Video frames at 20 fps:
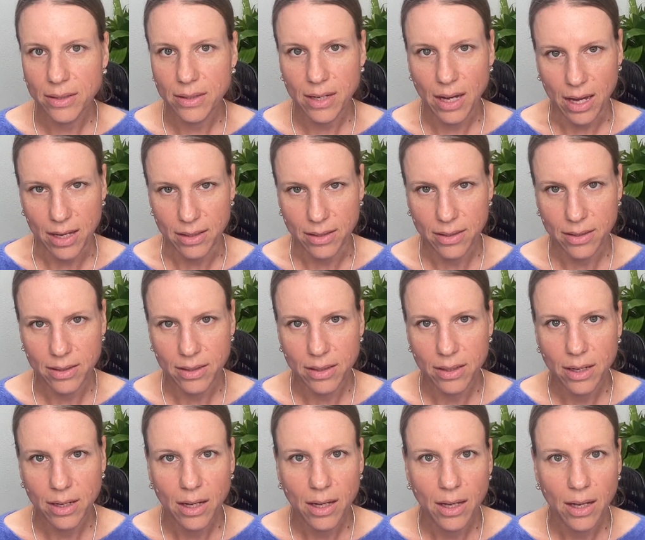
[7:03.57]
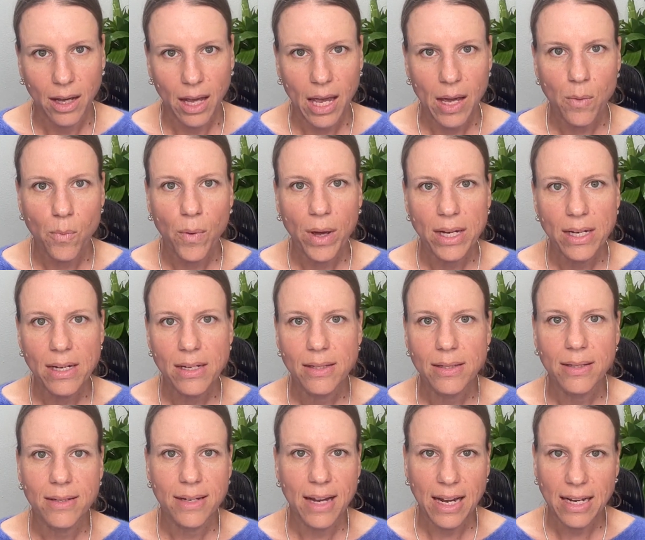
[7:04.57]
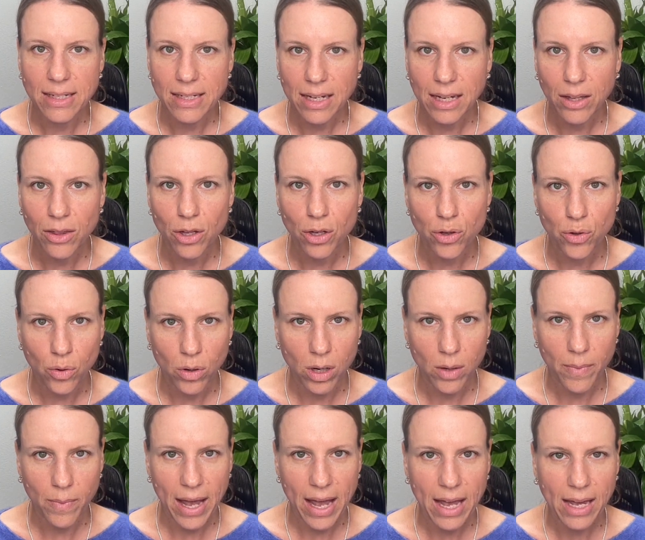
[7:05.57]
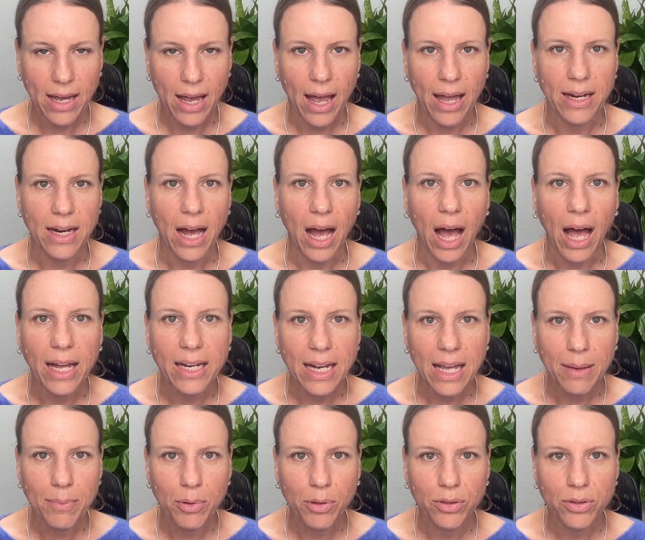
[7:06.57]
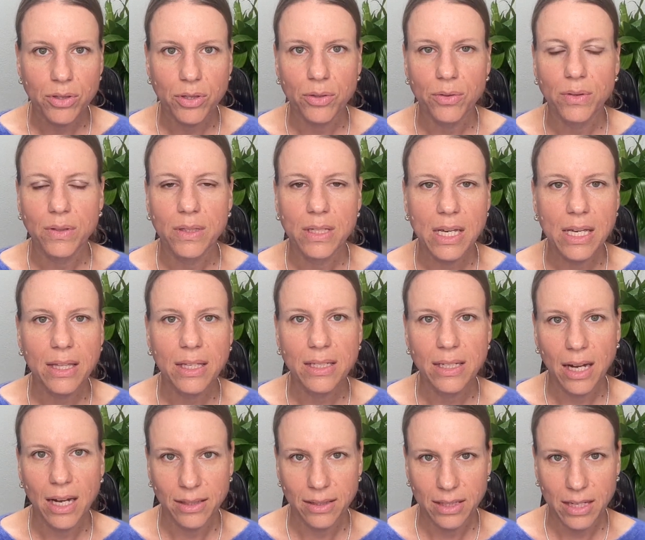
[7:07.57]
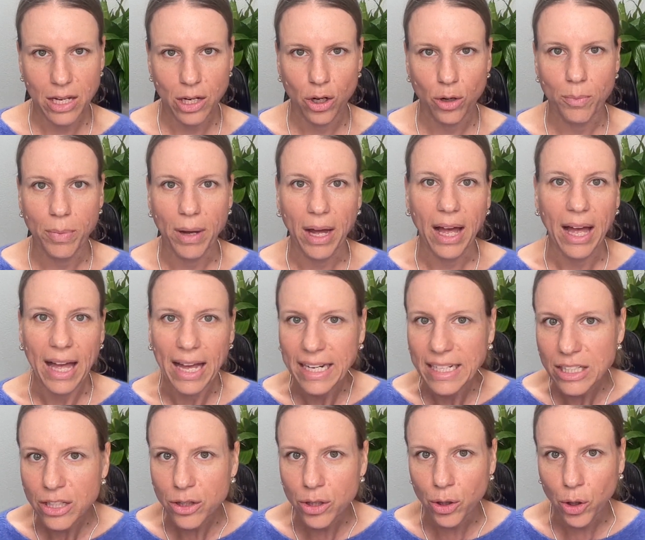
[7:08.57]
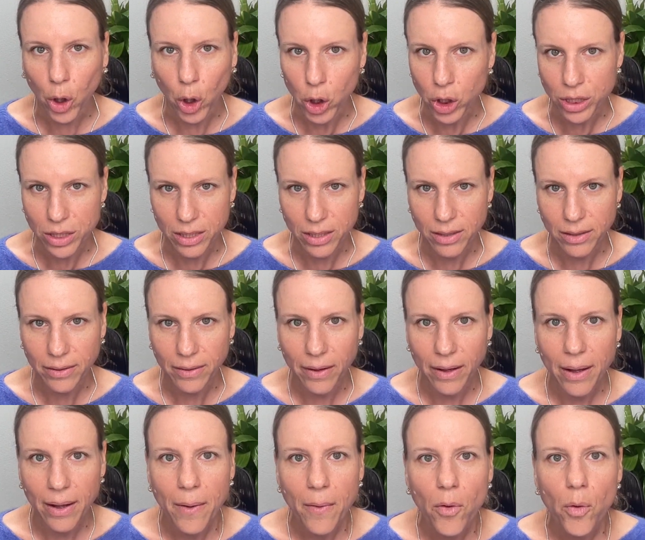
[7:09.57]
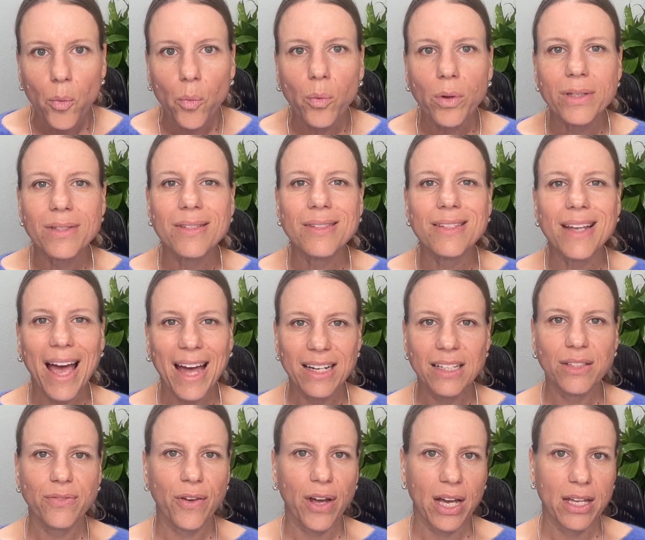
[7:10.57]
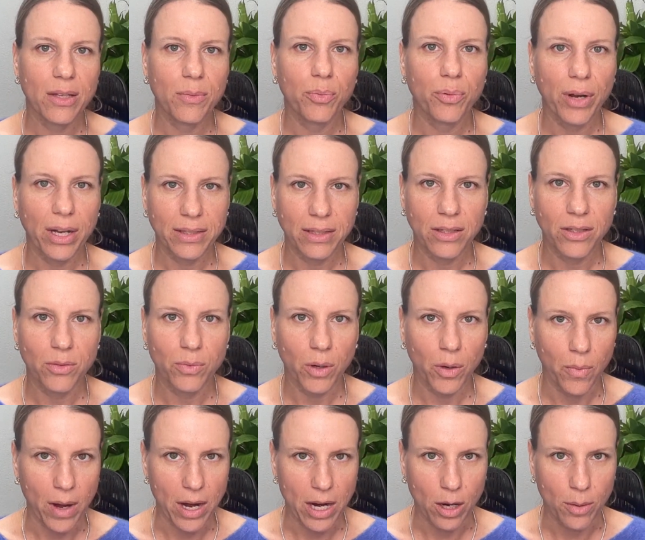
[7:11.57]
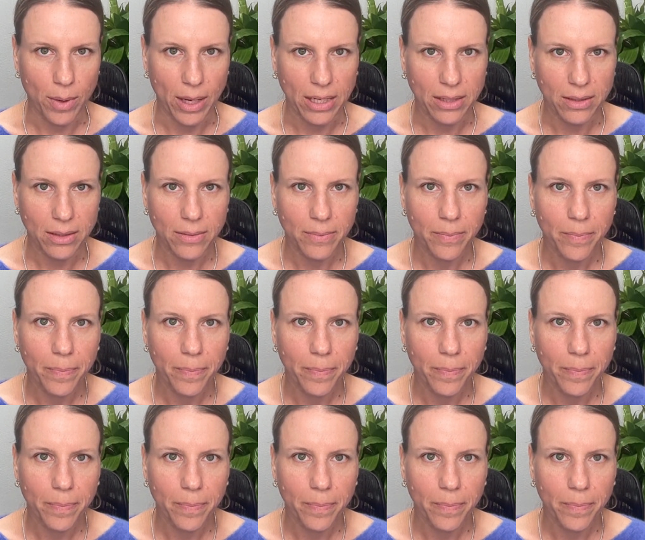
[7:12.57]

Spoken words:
test, a witness standing in the doorway and unable to see the testator behind the curtain would satisfy the presence requirement.